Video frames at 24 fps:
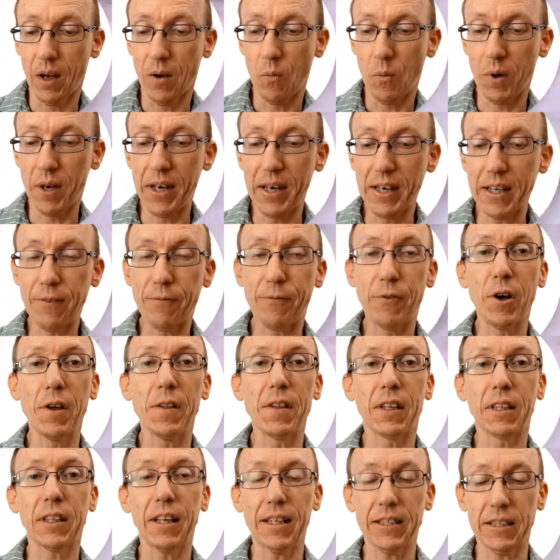we need to
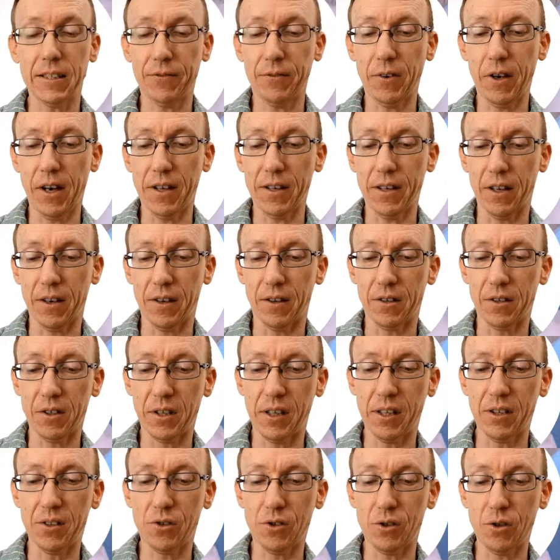further classify those.
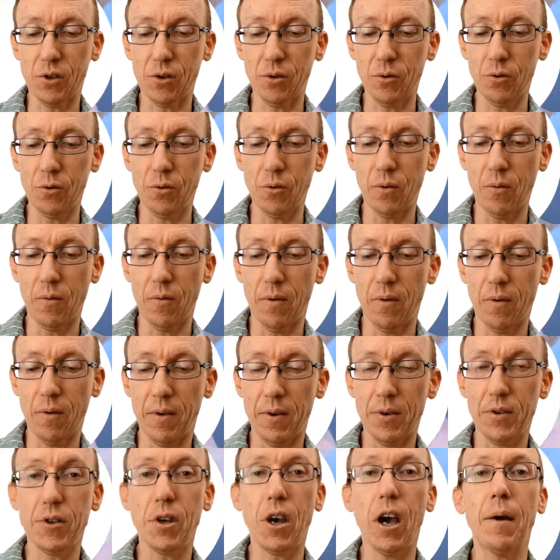So there's two
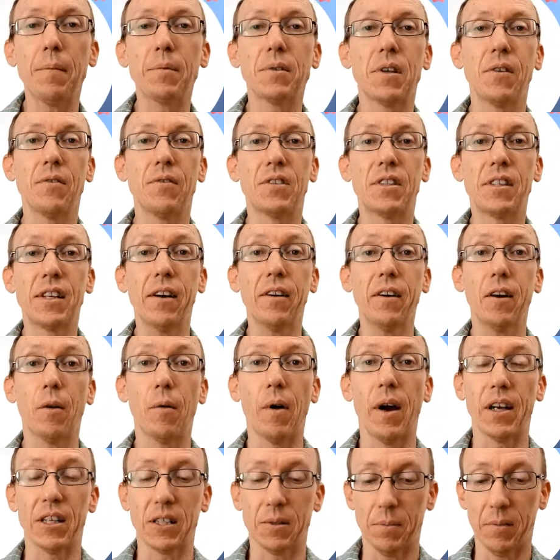types of
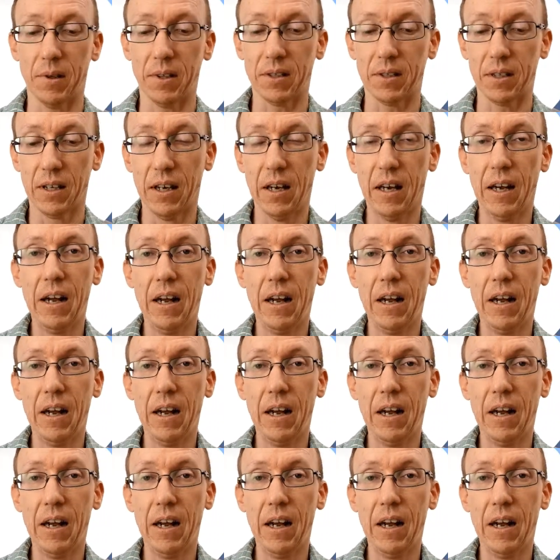stereoisomers.